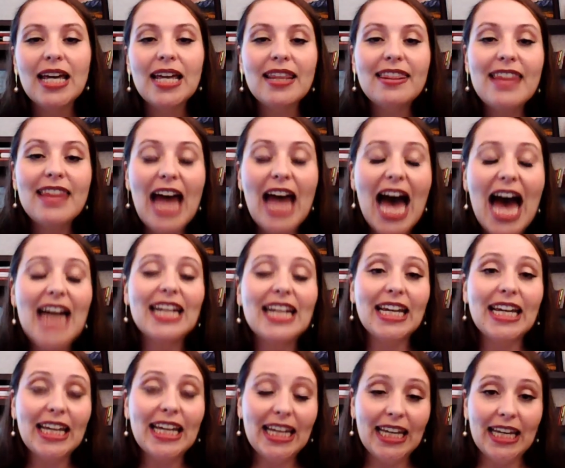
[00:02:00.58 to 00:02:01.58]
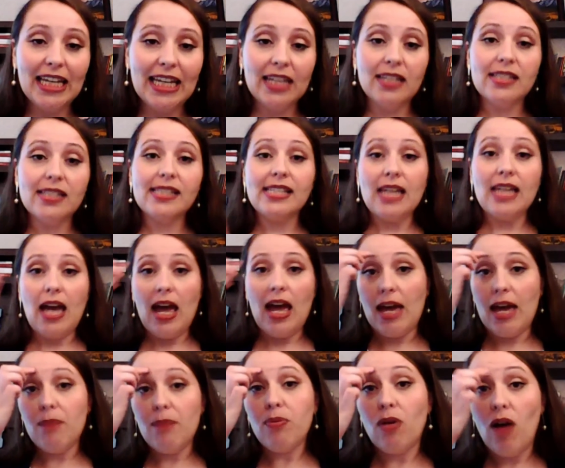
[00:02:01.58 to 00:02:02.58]
That is
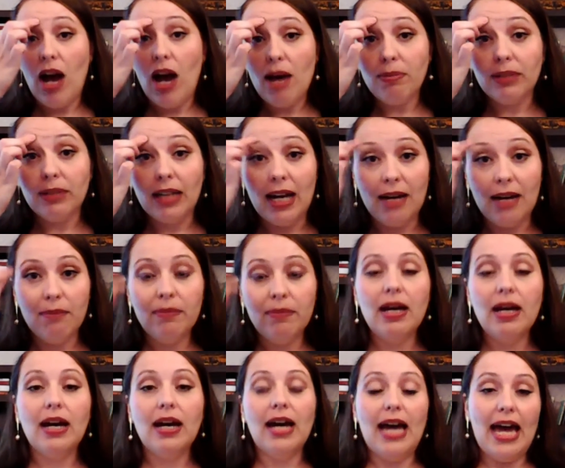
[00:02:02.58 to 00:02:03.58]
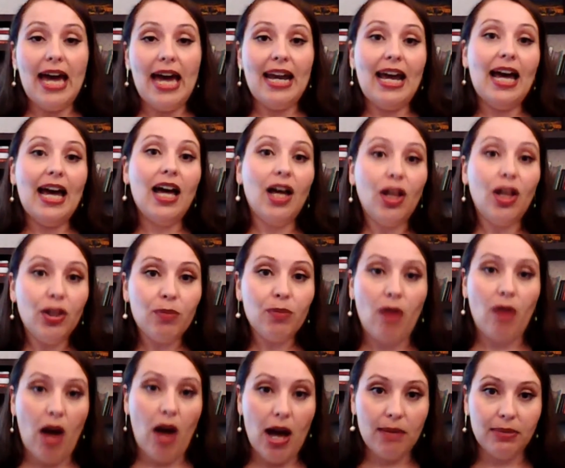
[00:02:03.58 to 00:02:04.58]
a problem and a health
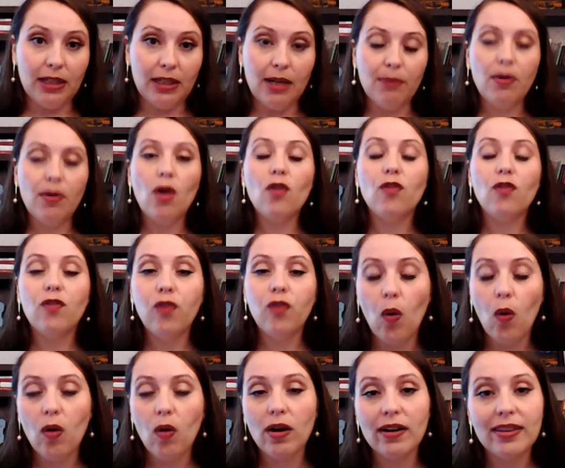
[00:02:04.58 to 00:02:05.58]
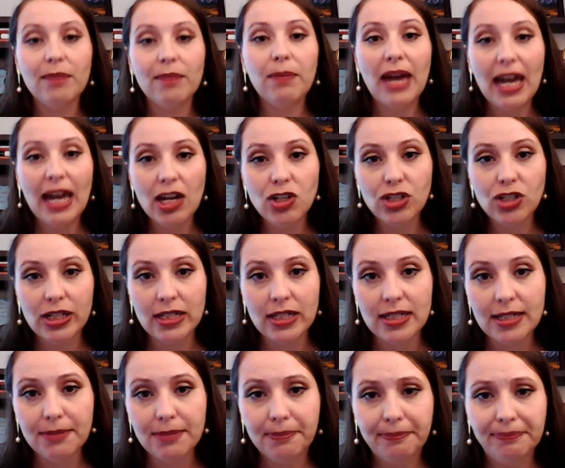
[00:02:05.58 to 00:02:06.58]
problem for the
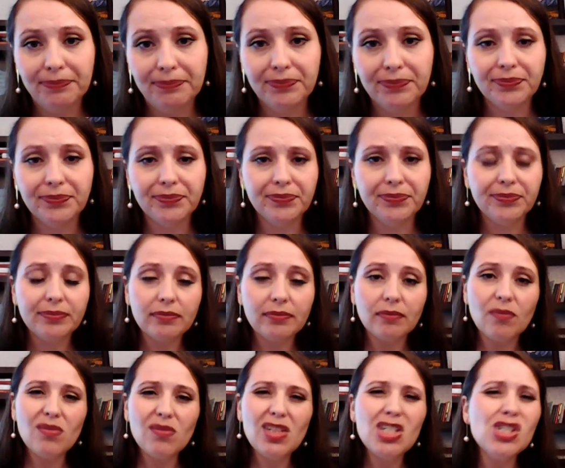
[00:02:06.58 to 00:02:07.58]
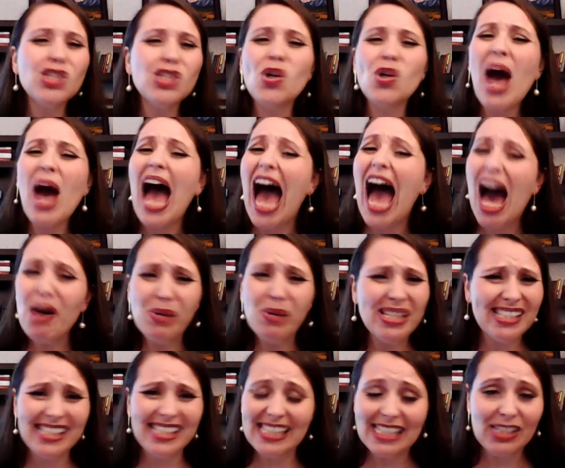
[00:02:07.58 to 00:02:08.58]
patient. So how
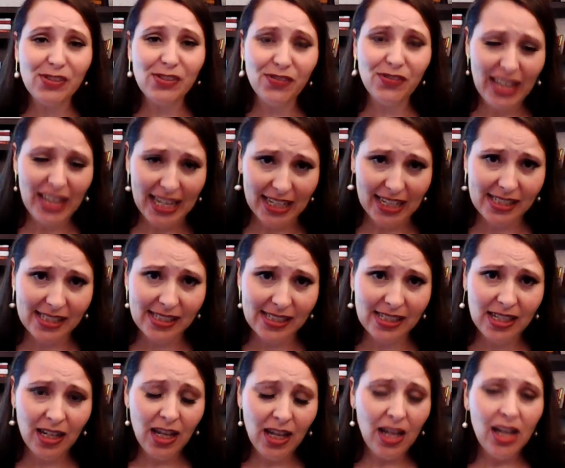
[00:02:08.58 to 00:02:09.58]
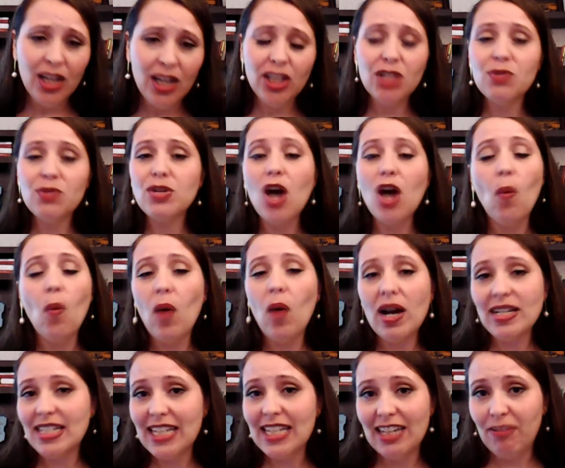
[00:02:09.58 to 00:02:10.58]
is this fixed? You don't
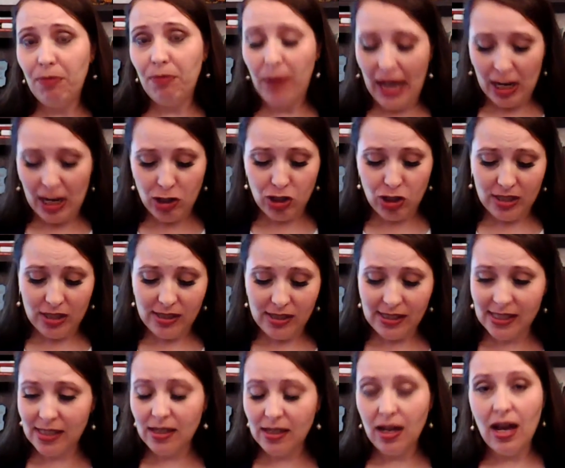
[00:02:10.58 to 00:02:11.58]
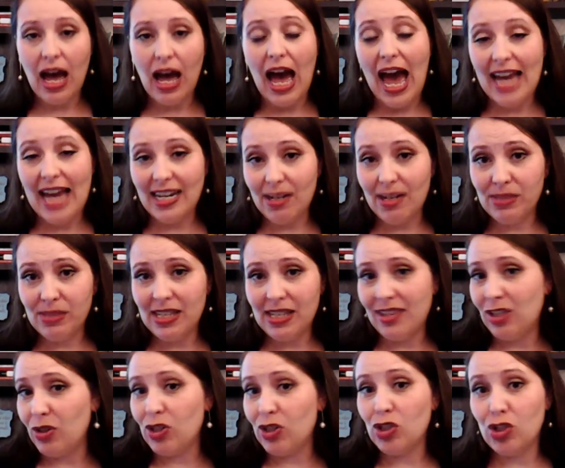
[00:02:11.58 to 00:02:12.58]
want to give patients items that
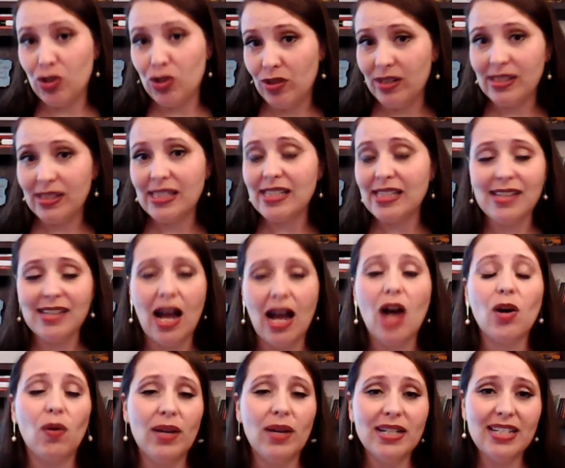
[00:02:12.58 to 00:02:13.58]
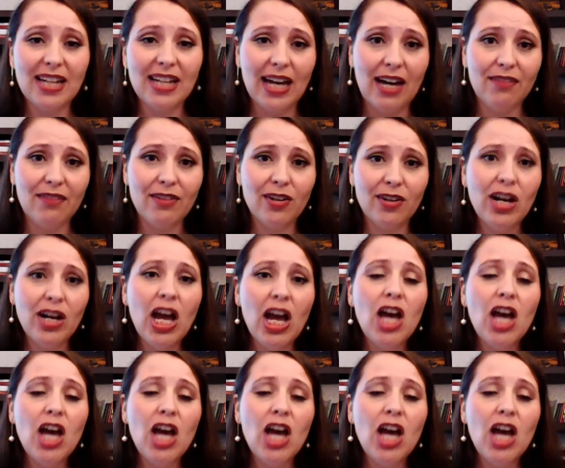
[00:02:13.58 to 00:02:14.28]
their insurance is not going to cover.